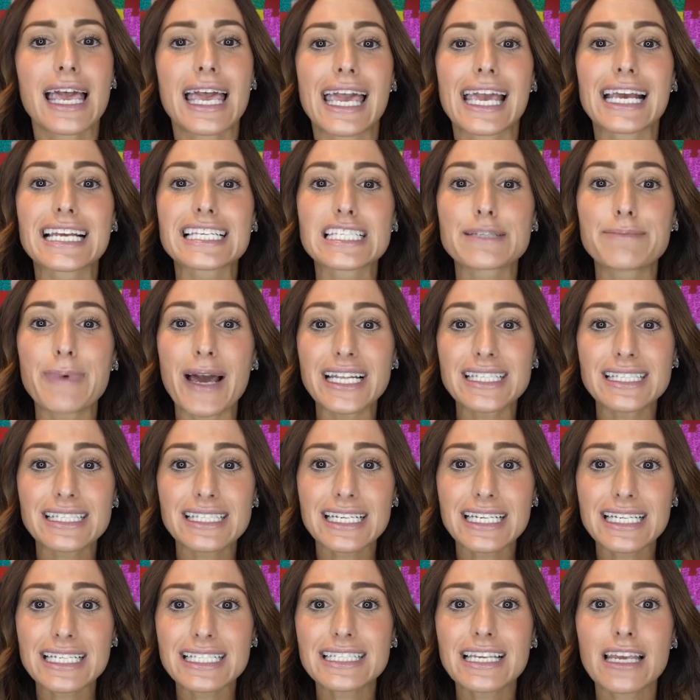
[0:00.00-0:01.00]

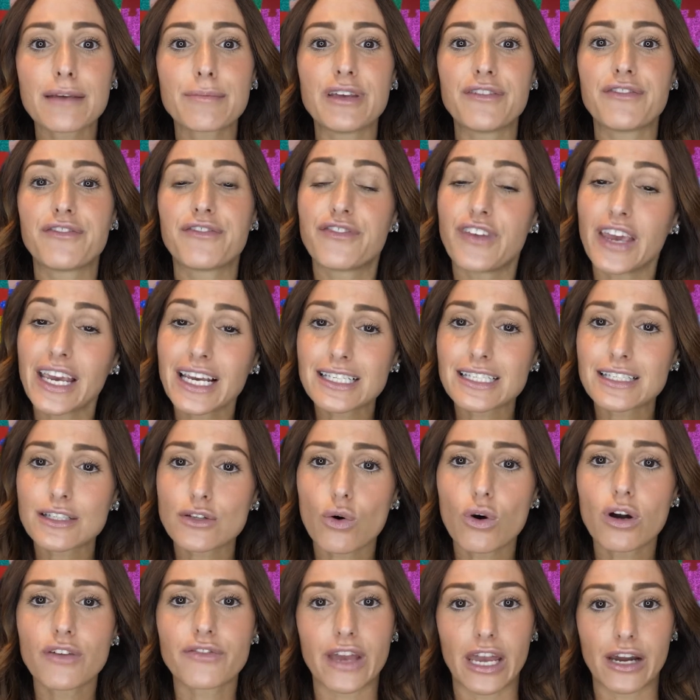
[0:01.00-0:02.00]
Expenses can be fixed
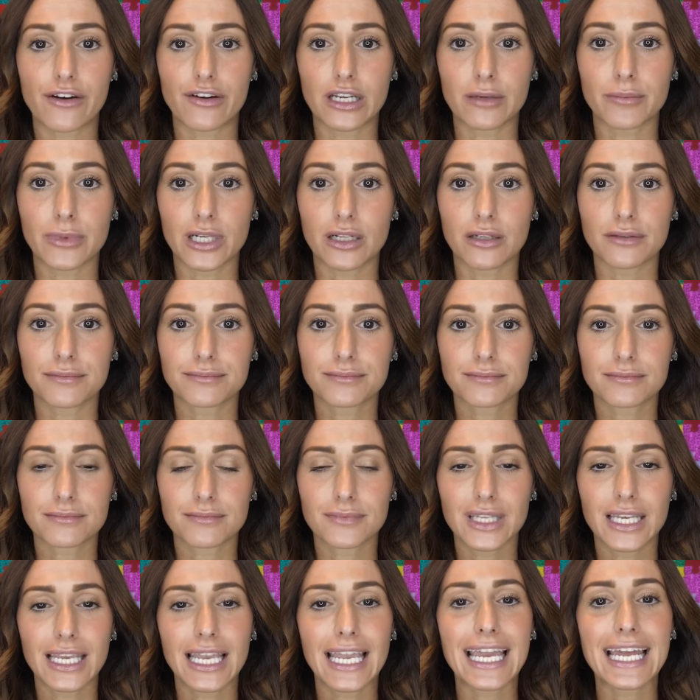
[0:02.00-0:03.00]
or variable.
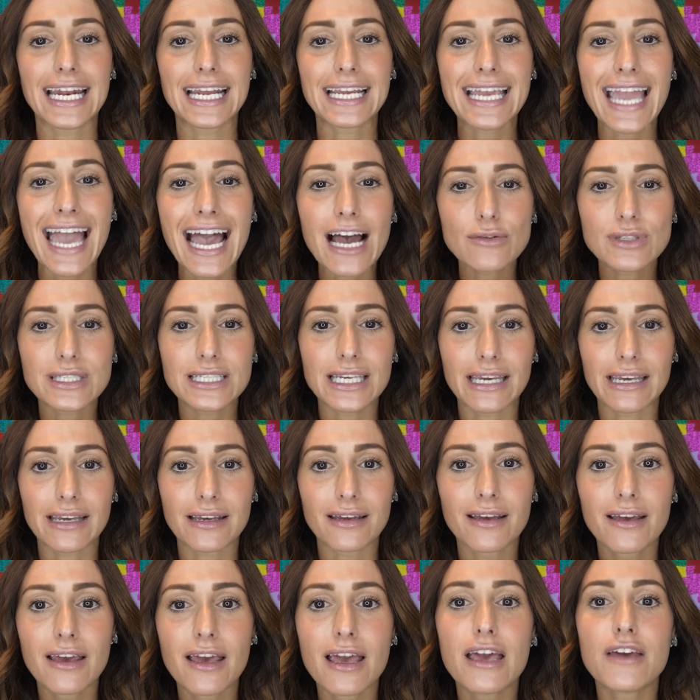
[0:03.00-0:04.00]
In
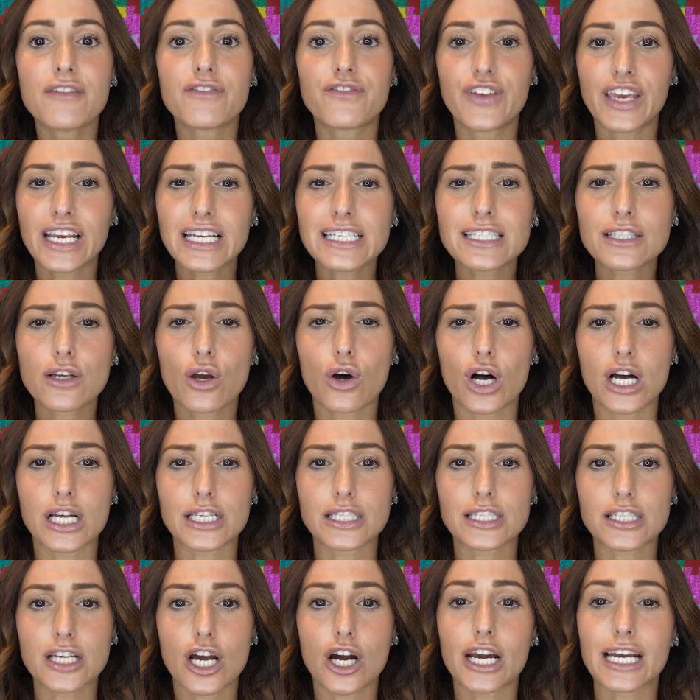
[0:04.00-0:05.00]
accounting, fixed
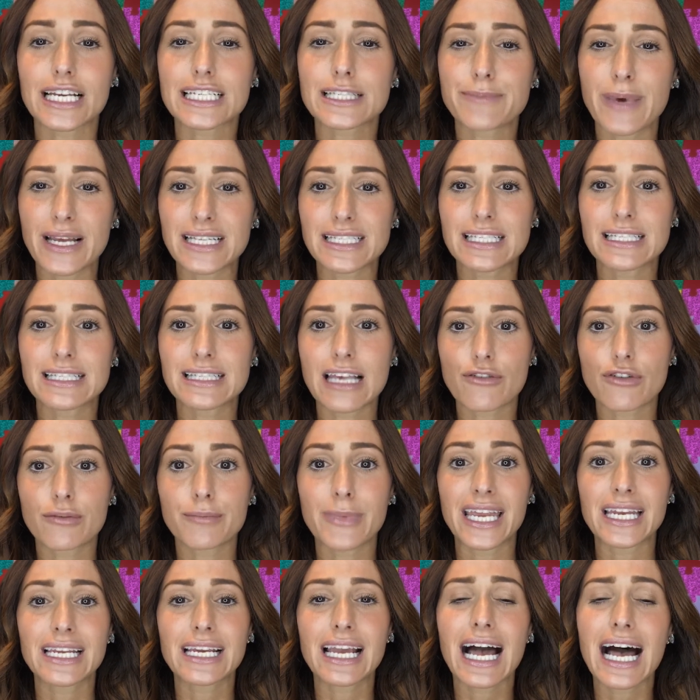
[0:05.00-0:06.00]
costs are expenses that
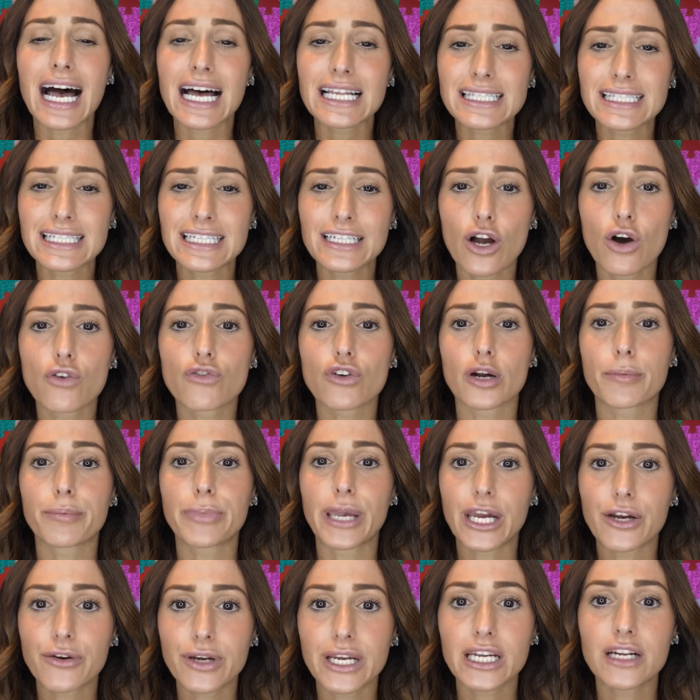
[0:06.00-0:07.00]
remain constant over a
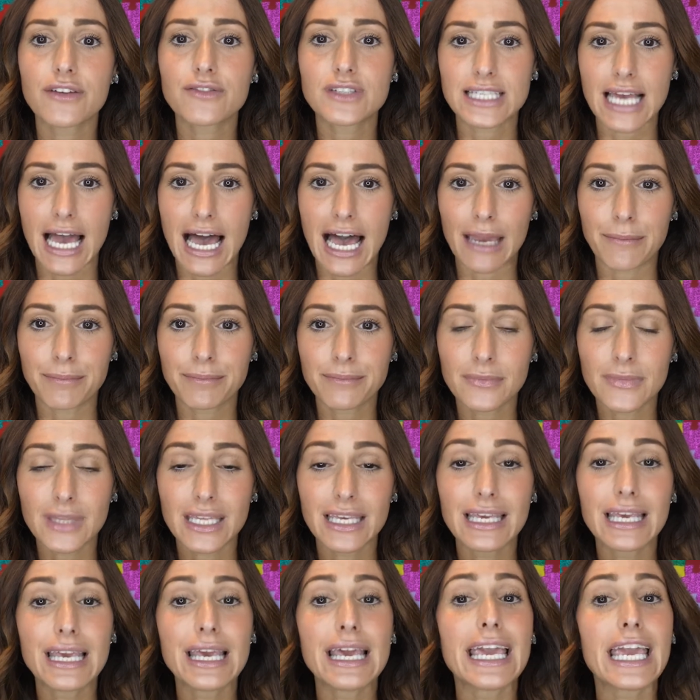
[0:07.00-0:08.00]
period of time,
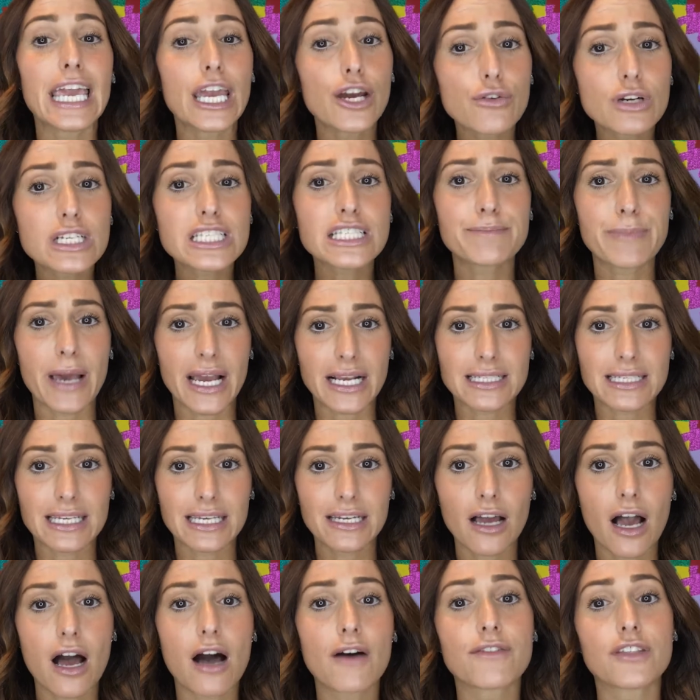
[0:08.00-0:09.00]

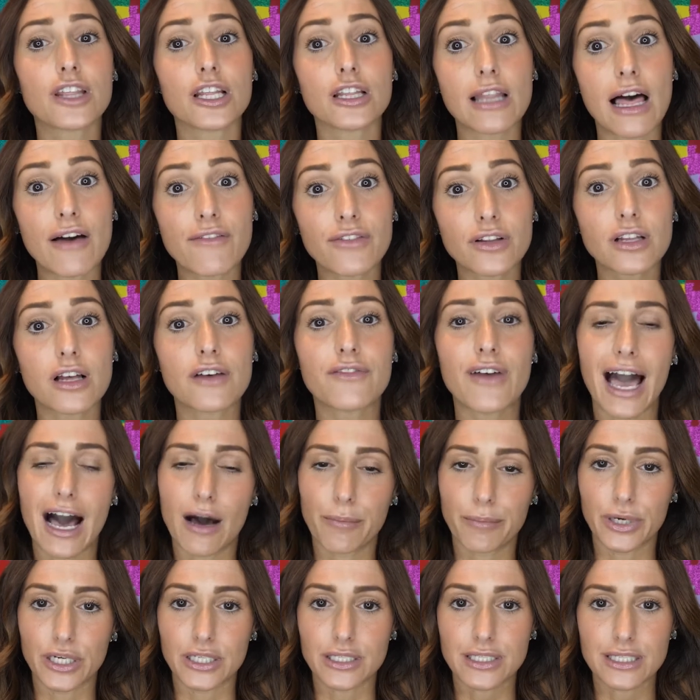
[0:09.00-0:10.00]
irrespective of the level of
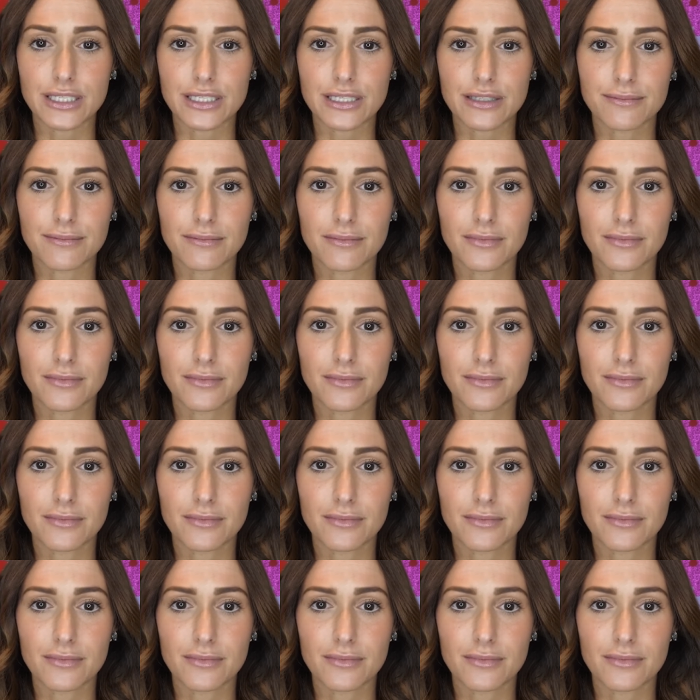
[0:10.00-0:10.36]
outputs.